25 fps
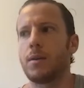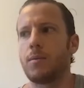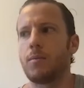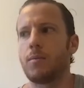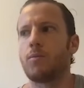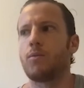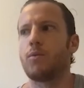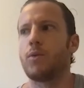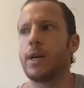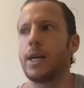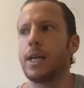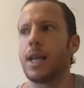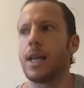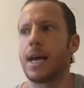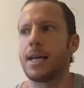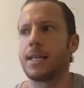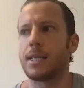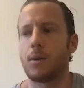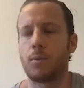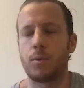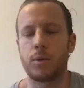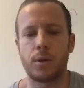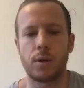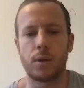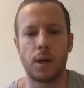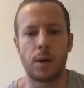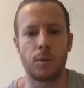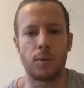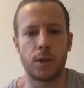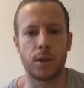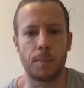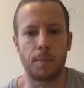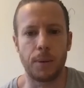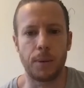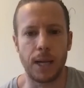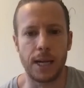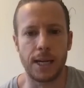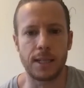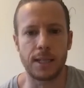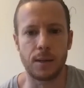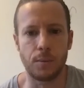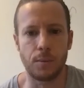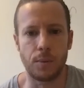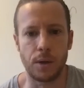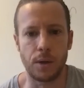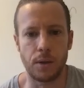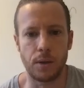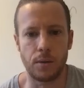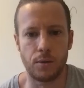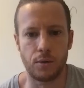realized that it was a place that
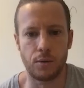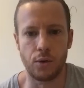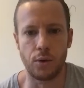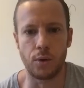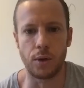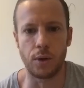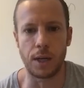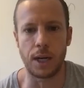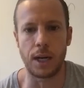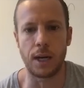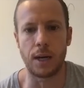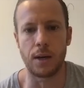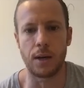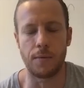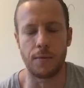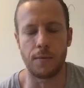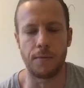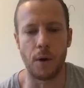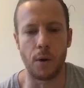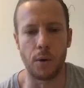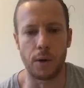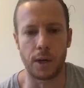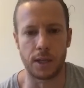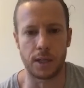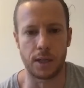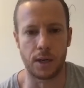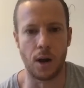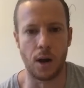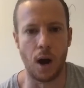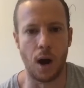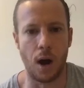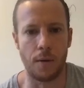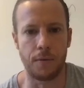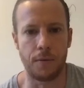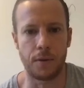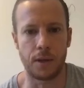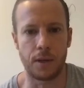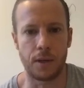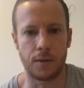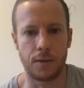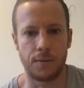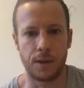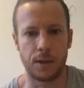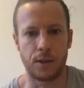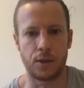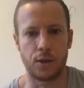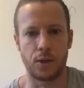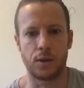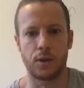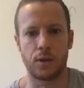we truly needed to focus and offer these
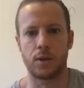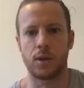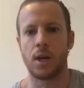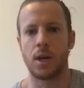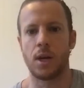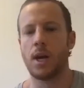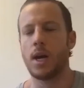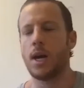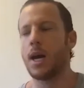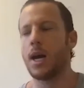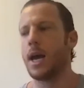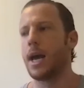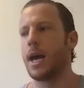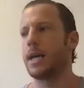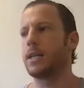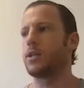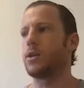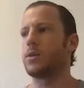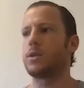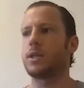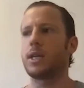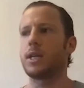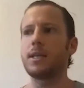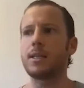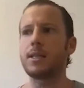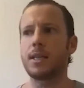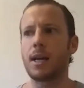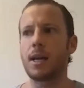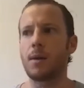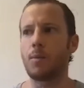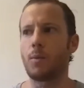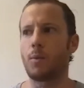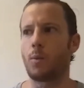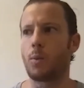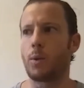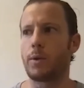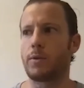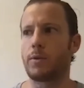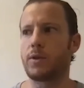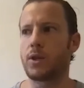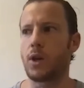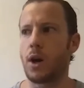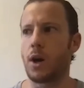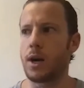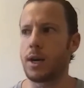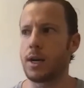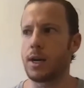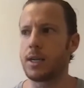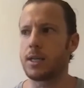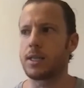features. And so since then, we've
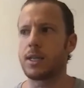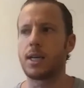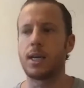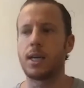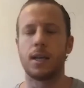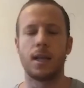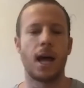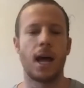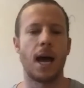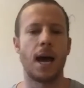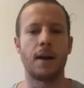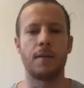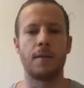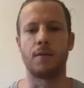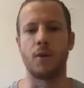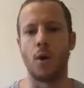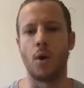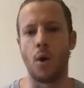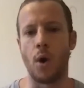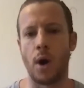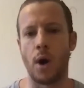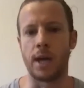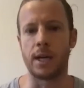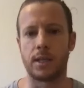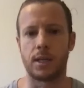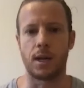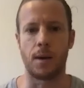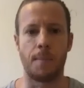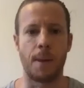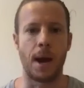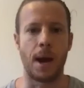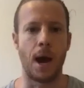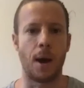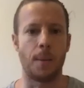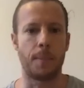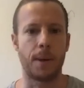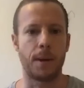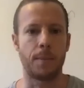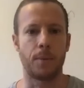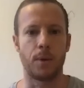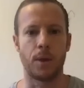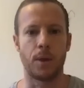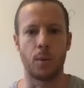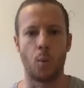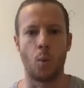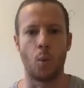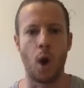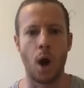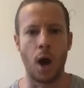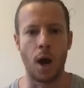started to see a lot of noise about people that
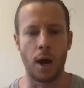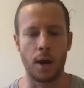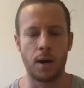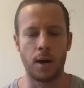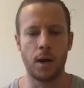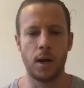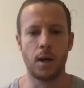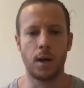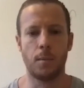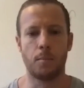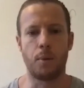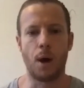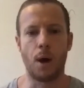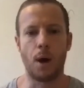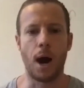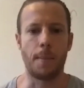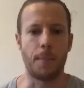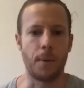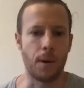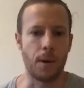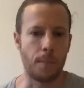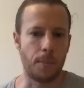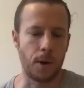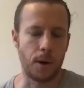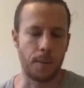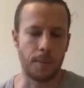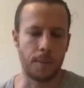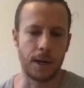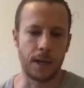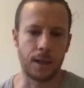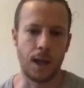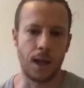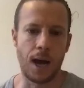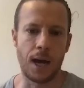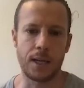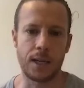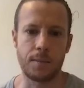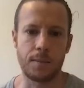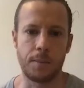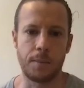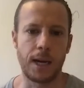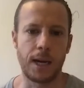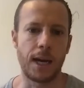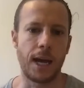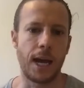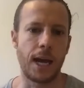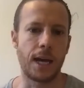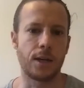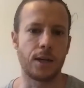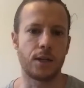want proper and permanent loss
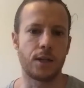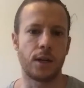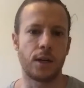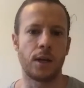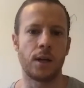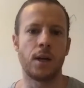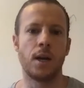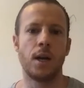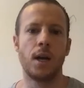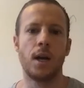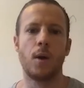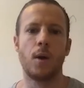mitigation,